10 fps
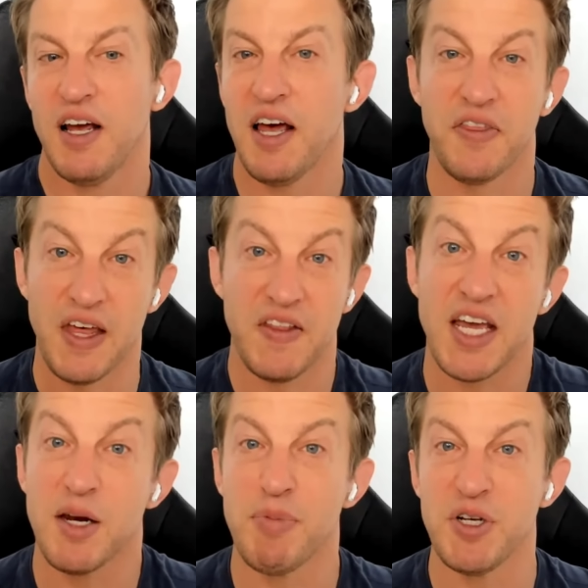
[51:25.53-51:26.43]
and
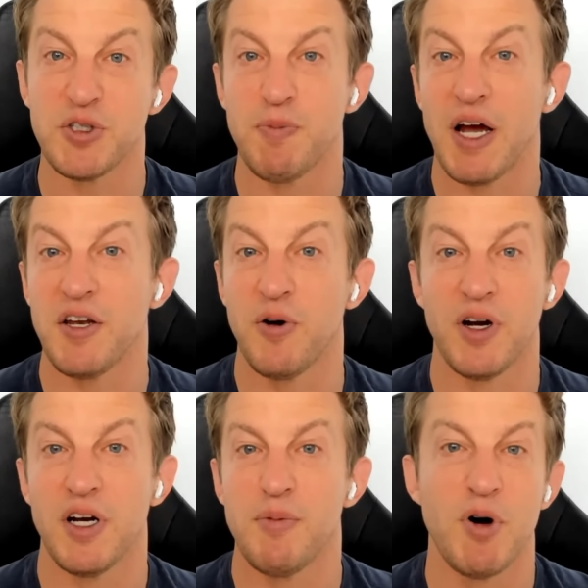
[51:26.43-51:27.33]
they can be used by you,
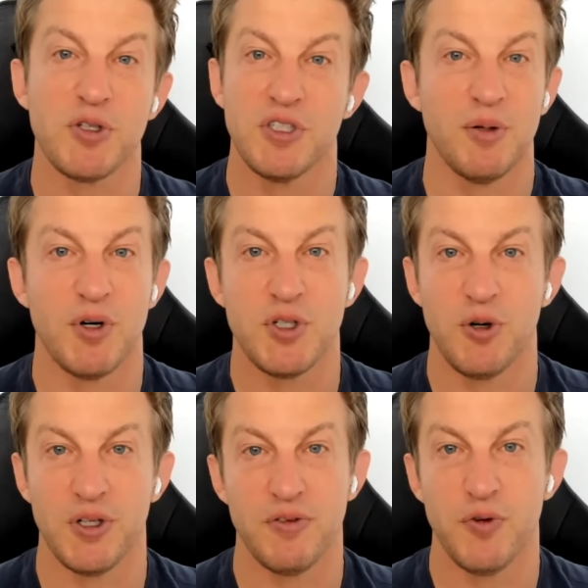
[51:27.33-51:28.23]
and most of them are
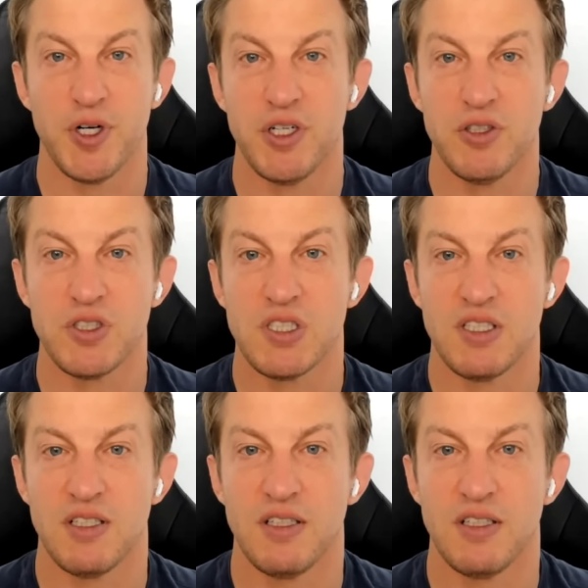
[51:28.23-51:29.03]
totally free to use.